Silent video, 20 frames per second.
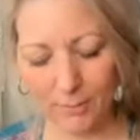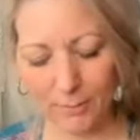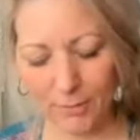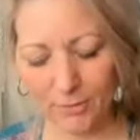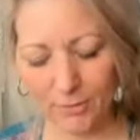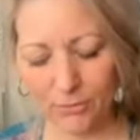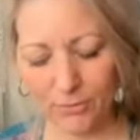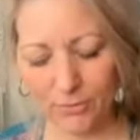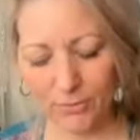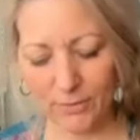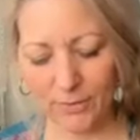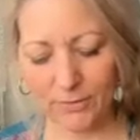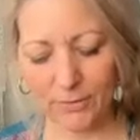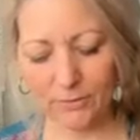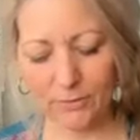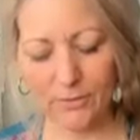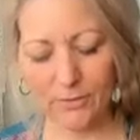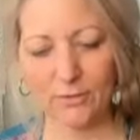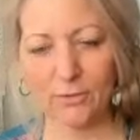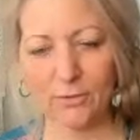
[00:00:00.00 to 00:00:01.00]
But I just feel like
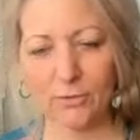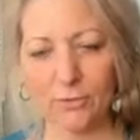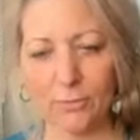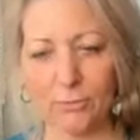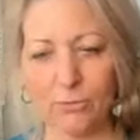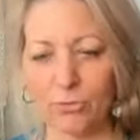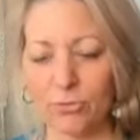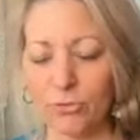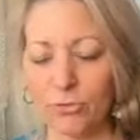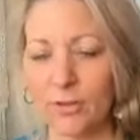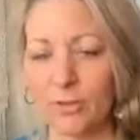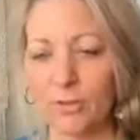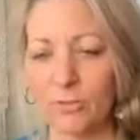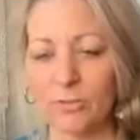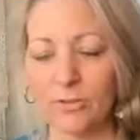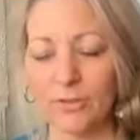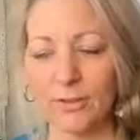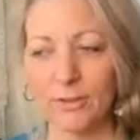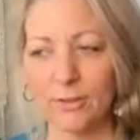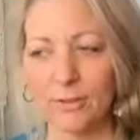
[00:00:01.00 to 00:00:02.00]
it's like there's some
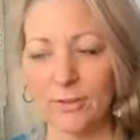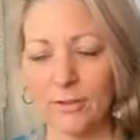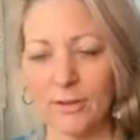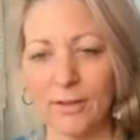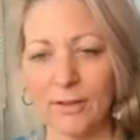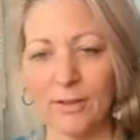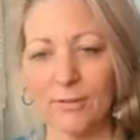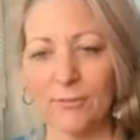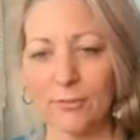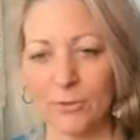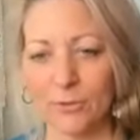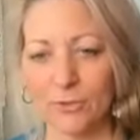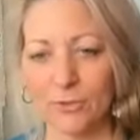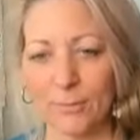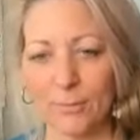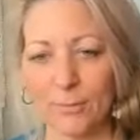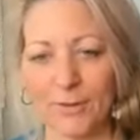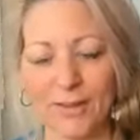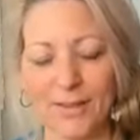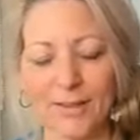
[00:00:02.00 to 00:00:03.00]
struggles here for
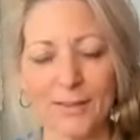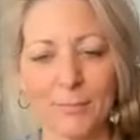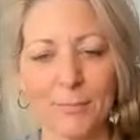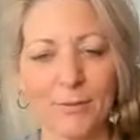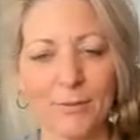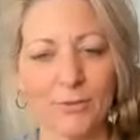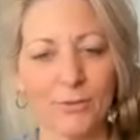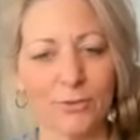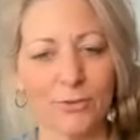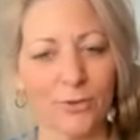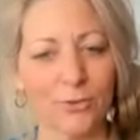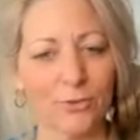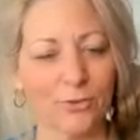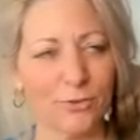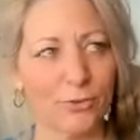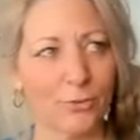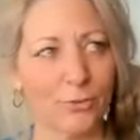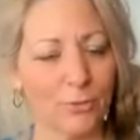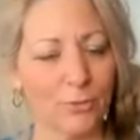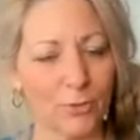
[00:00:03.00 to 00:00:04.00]
Gemini, but there's
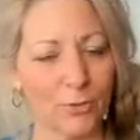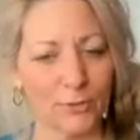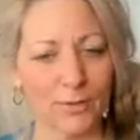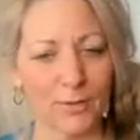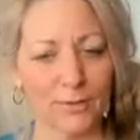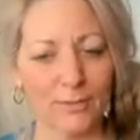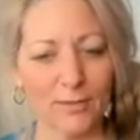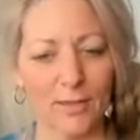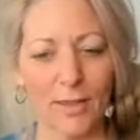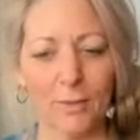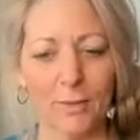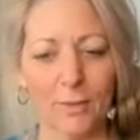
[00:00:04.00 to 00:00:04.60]
also some good things.